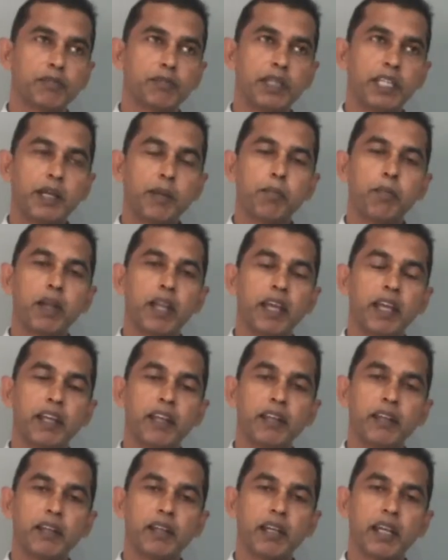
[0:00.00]
make a
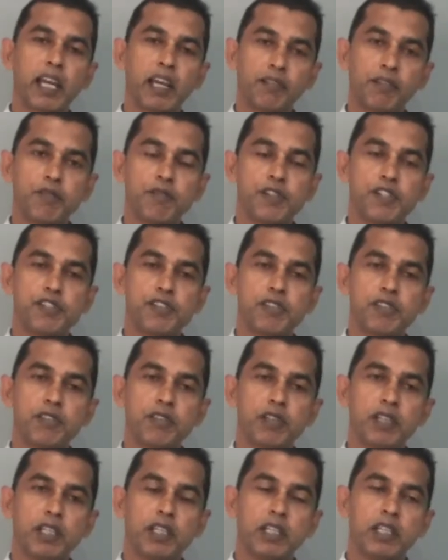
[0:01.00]
plan, have a
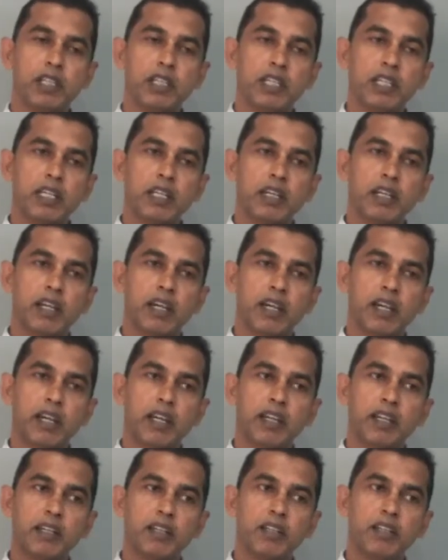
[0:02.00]
vision.
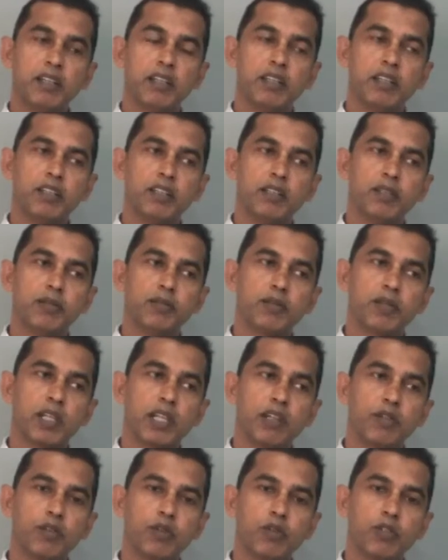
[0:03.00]
And
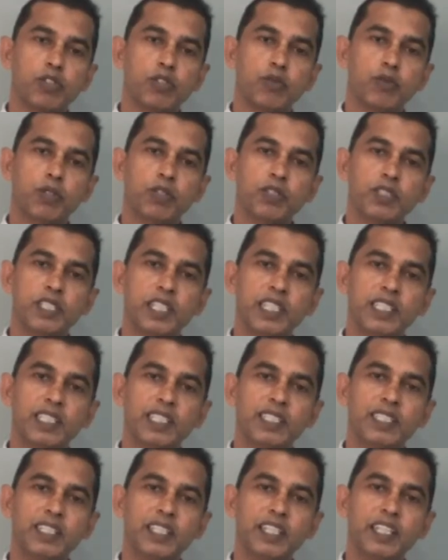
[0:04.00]
I would also want to say
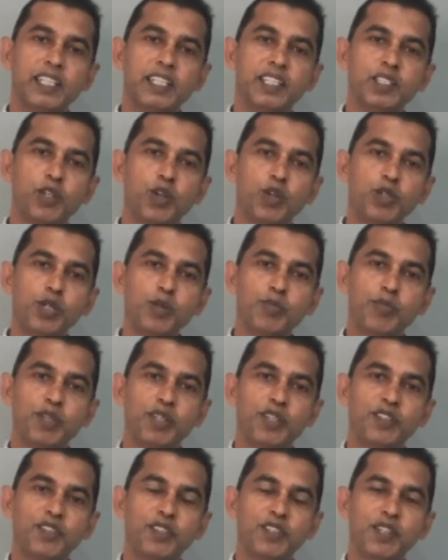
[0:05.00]
that the hidden
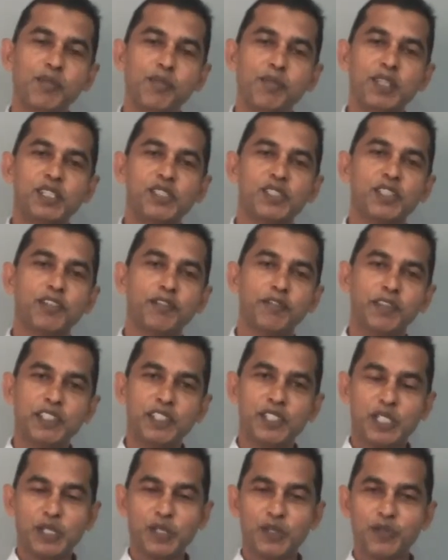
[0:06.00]
entrepreneur in me
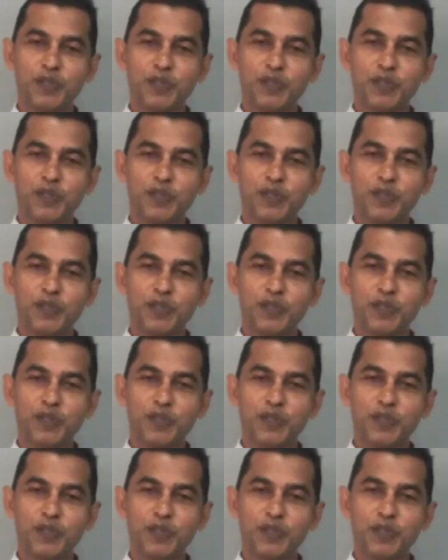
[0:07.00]
surfaced